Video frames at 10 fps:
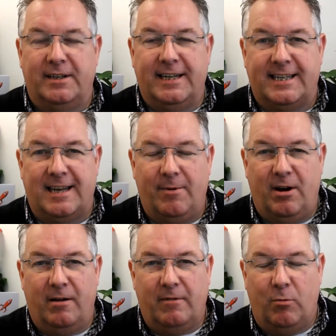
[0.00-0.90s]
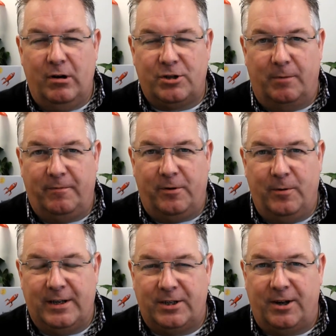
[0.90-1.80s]
I did a seminar, a workshop a few
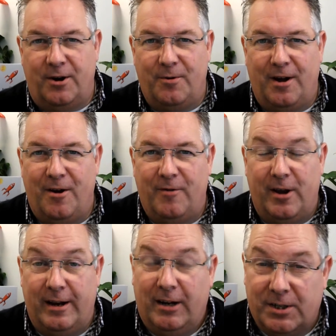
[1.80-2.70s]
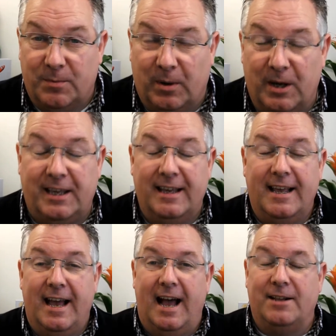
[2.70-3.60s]
weeks ago over here in Luxembourg,
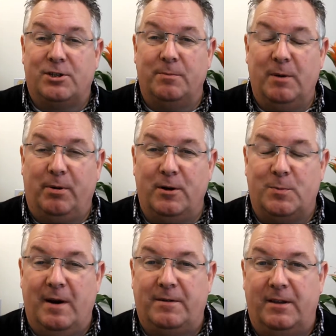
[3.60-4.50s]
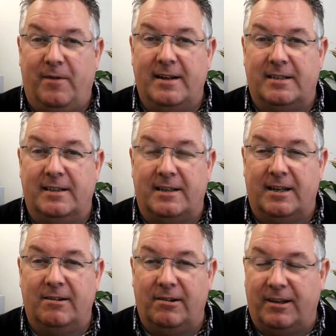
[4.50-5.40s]
and somebody approached me after the event and they
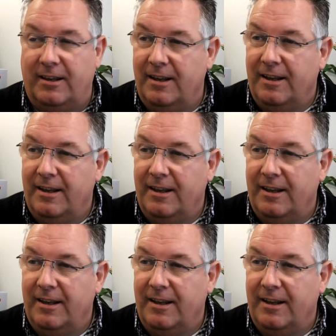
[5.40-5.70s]
said, look,